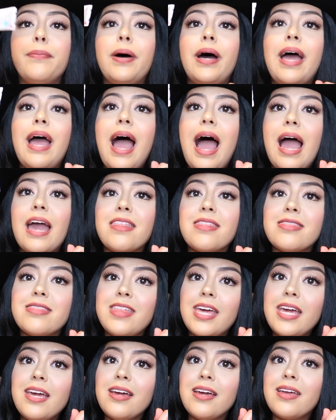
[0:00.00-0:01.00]
but I
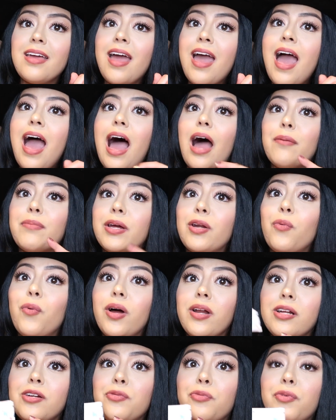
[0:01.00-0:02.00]
think I'm going to
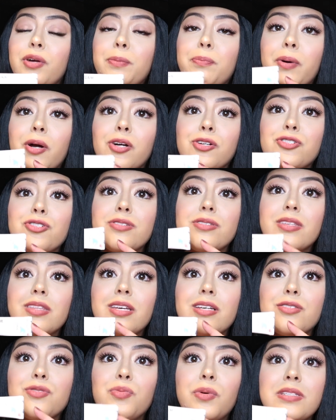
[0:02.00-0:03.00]
want to repurchase
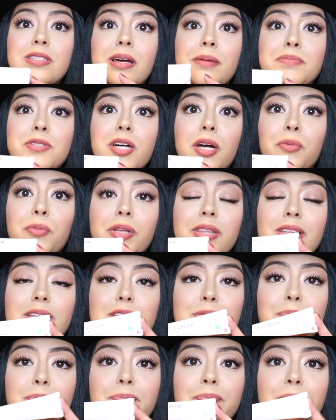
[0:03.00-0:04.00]
this once I'm done with
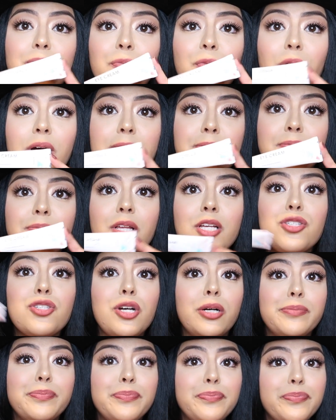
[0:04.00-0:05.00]
this one. So